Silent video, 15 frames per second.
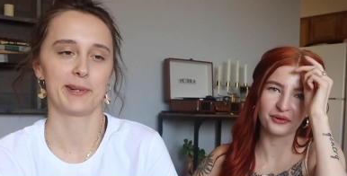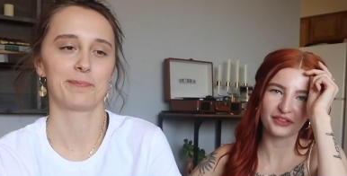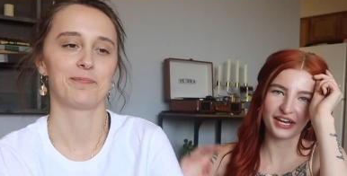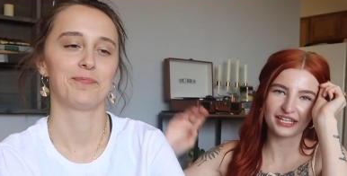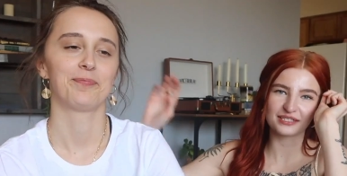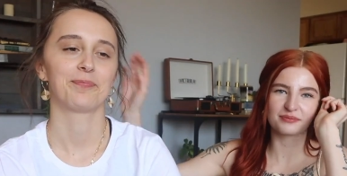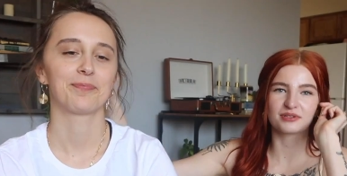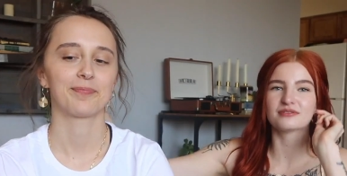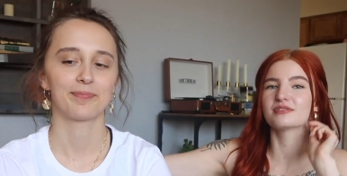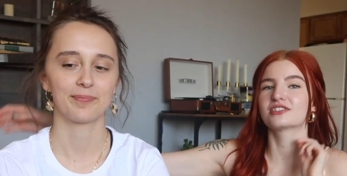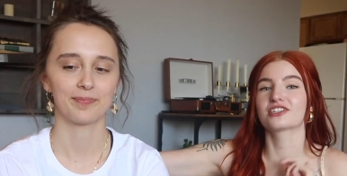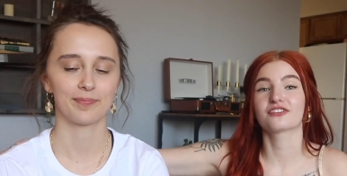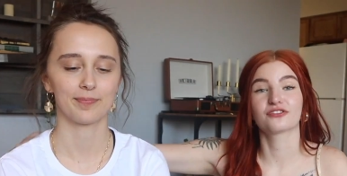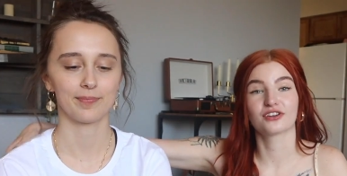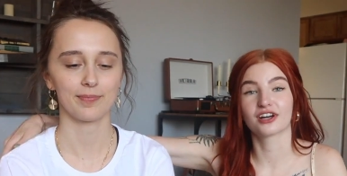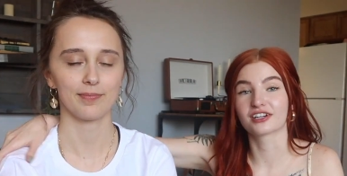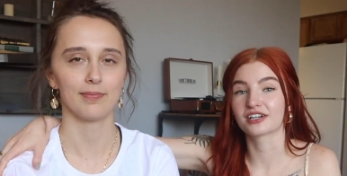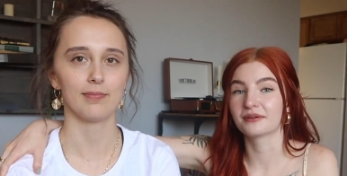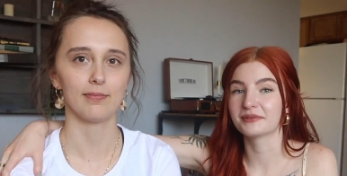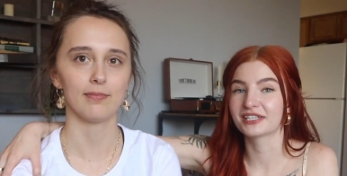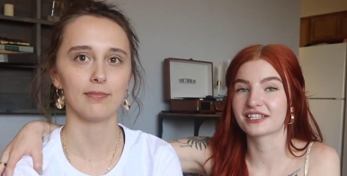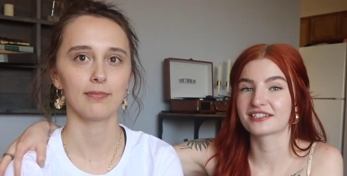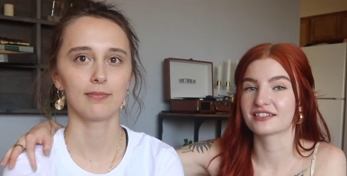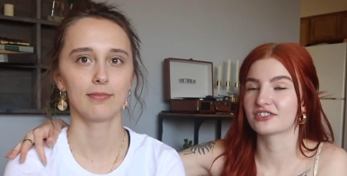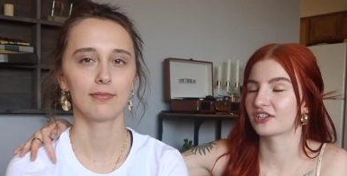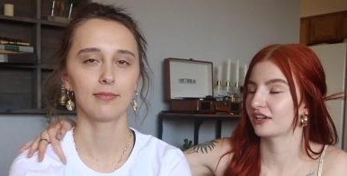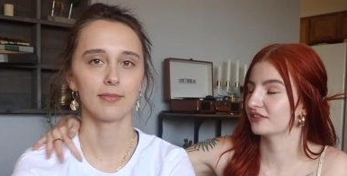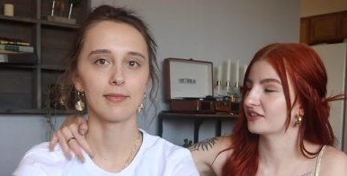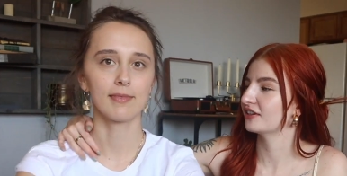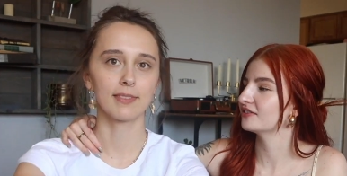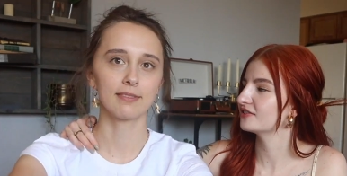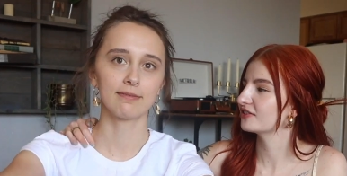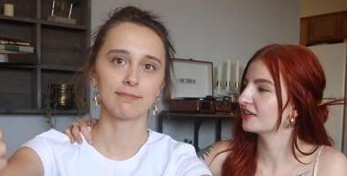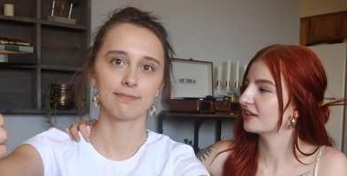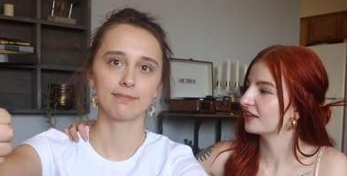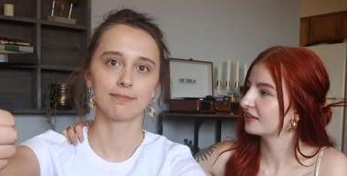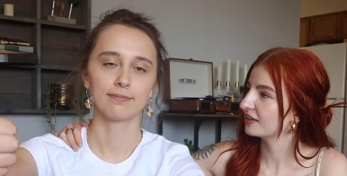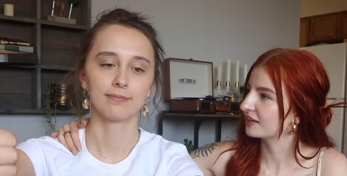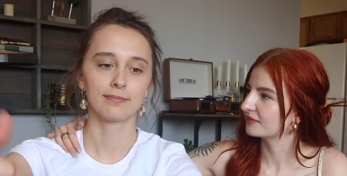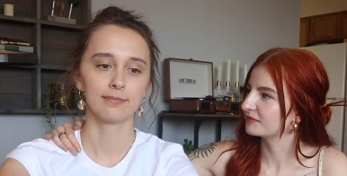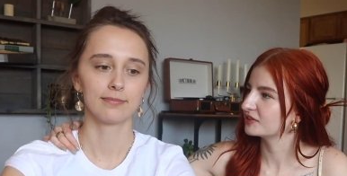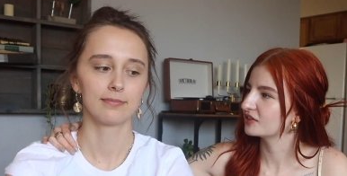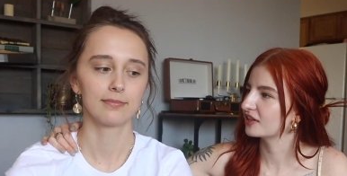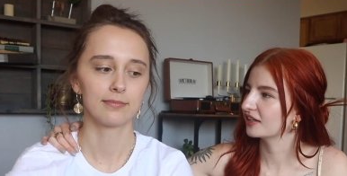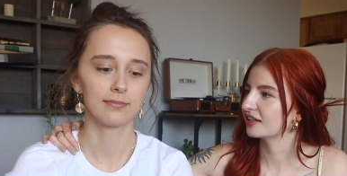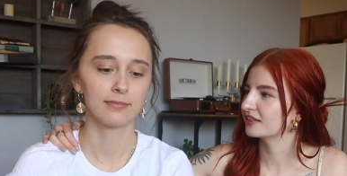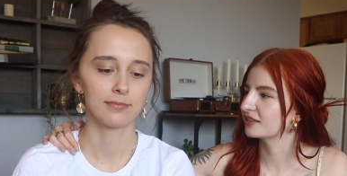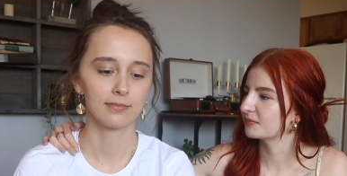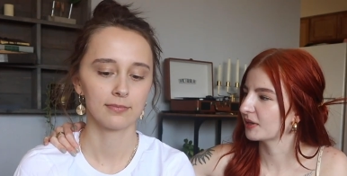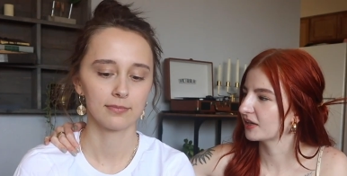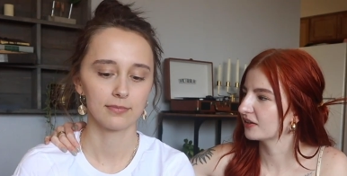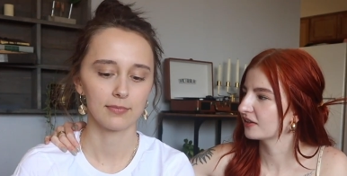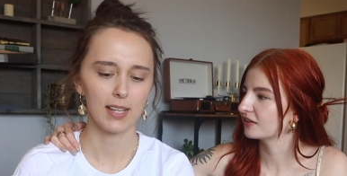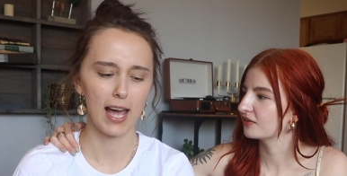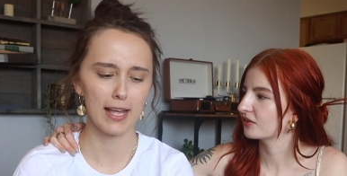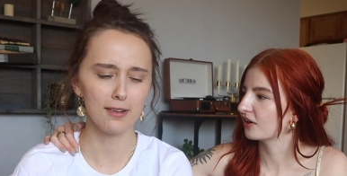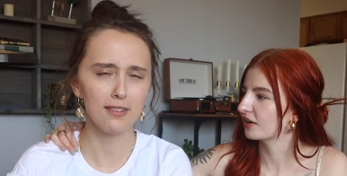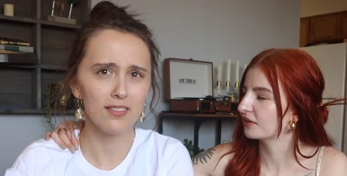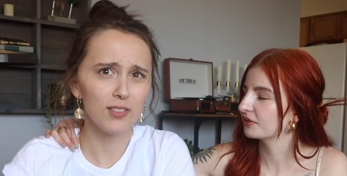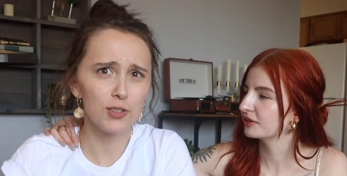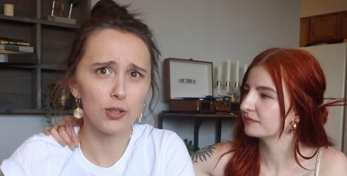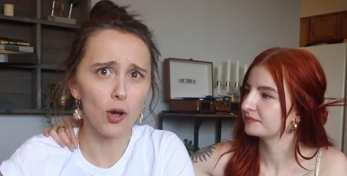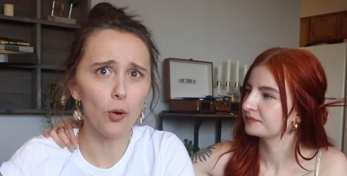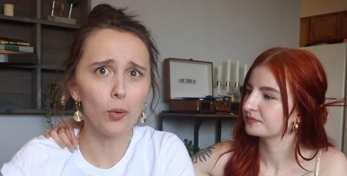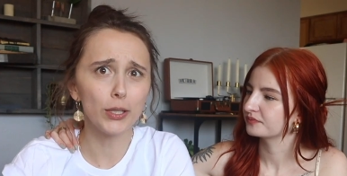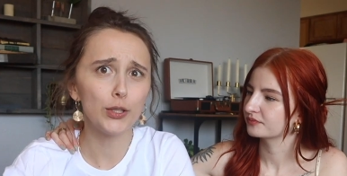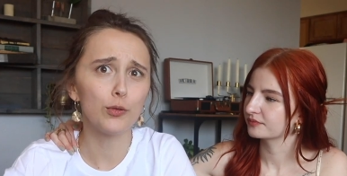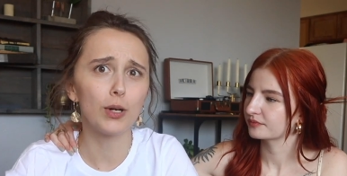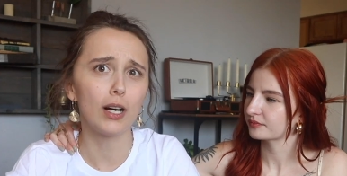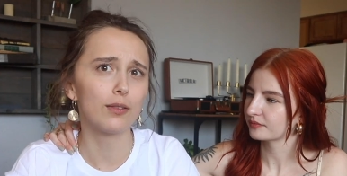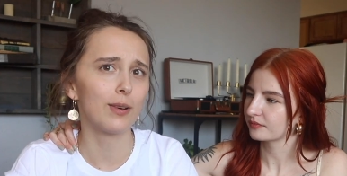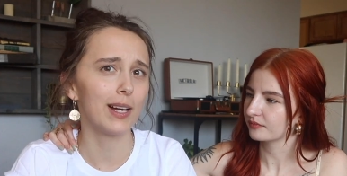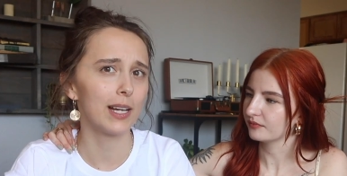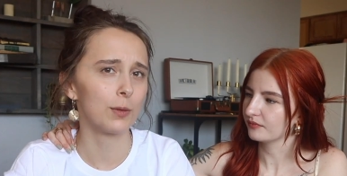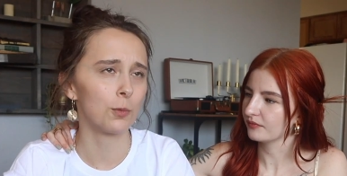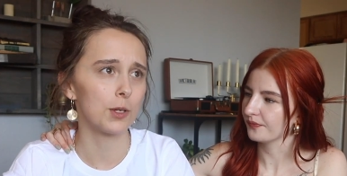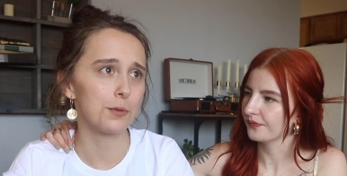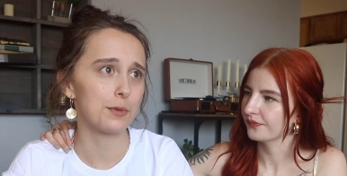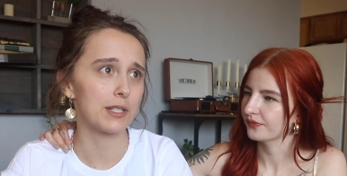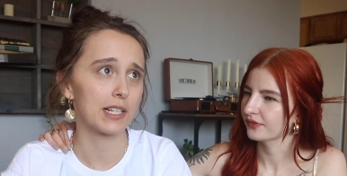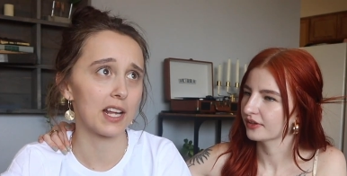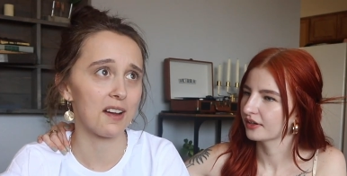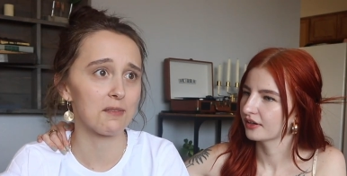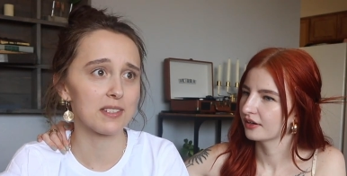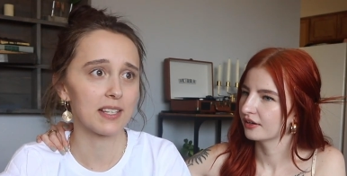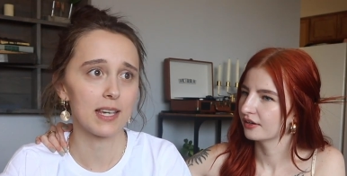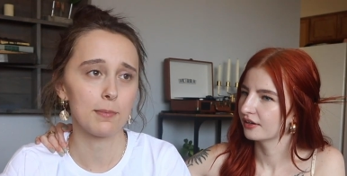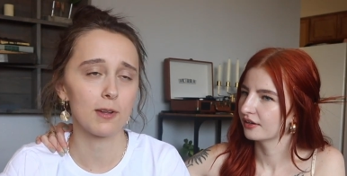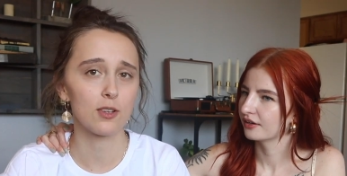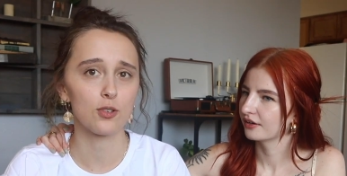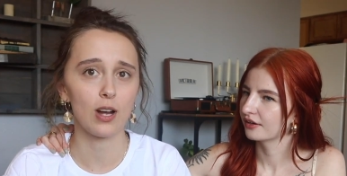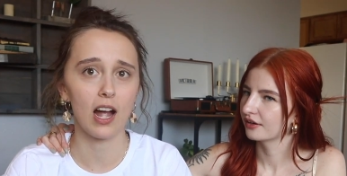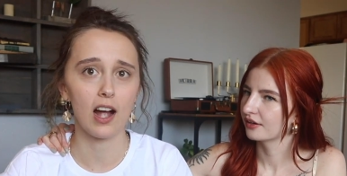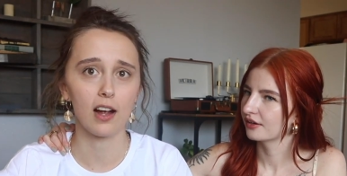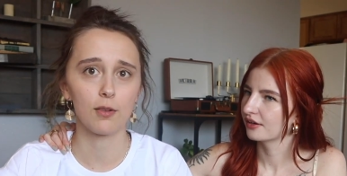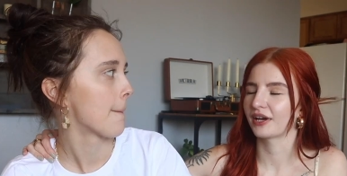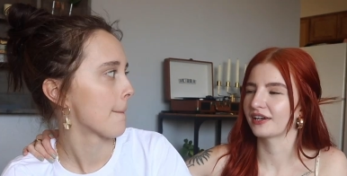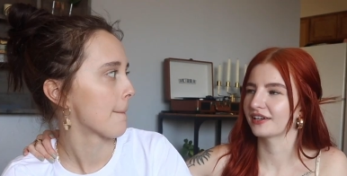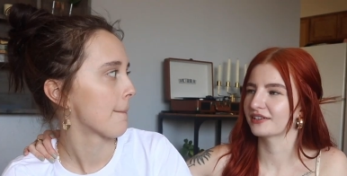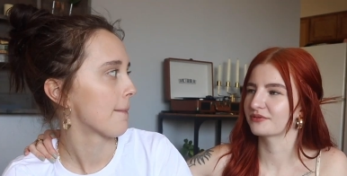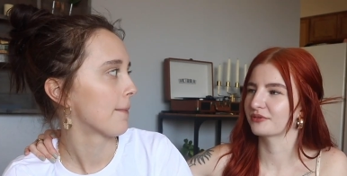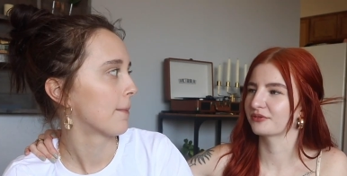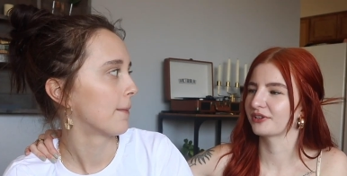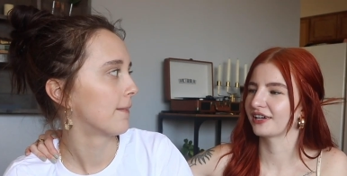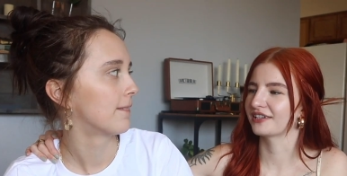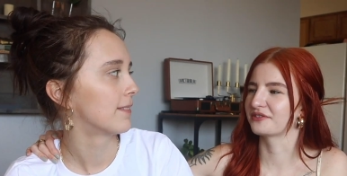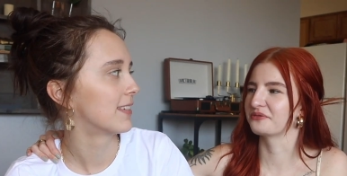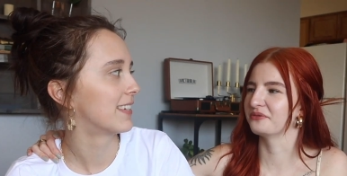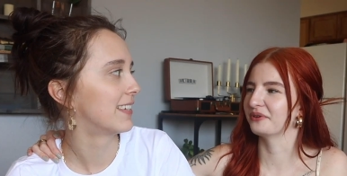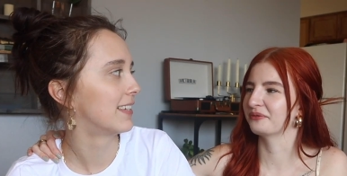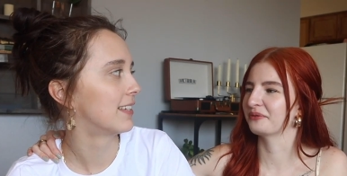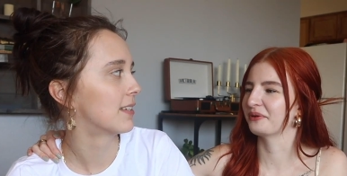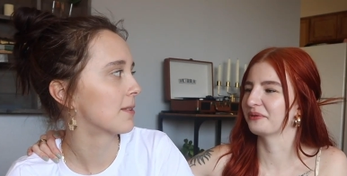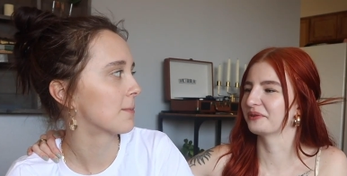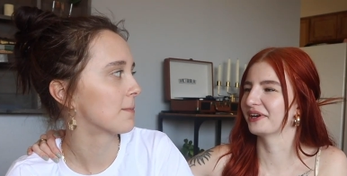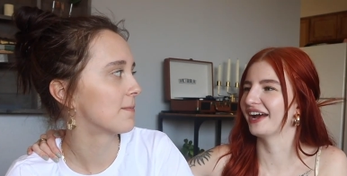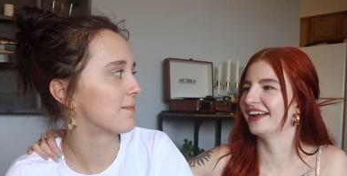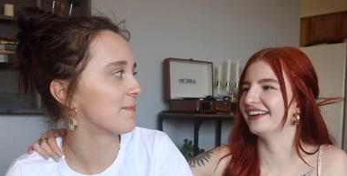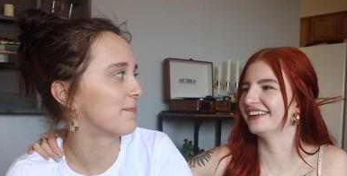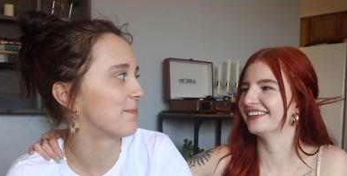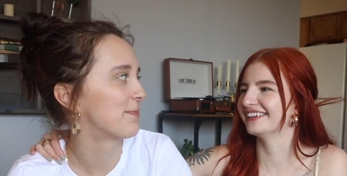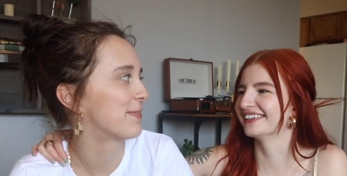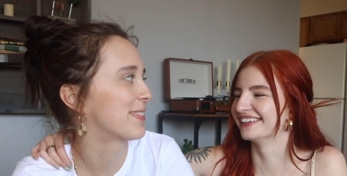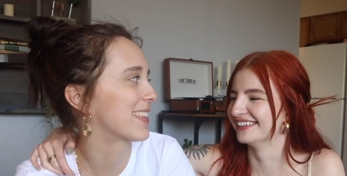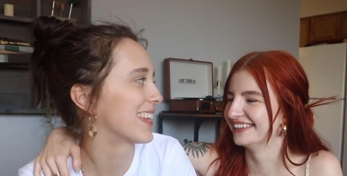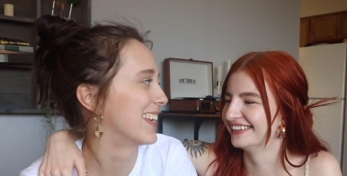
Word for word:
Speaker 1: Well, that's pretty much it for our gummy kissing challenge. How did you think I did? Do you think I did better than you? I didn't even know what you got right and what you didn't. I wasn't keeping track. I guess we'll realize who won while we're editing.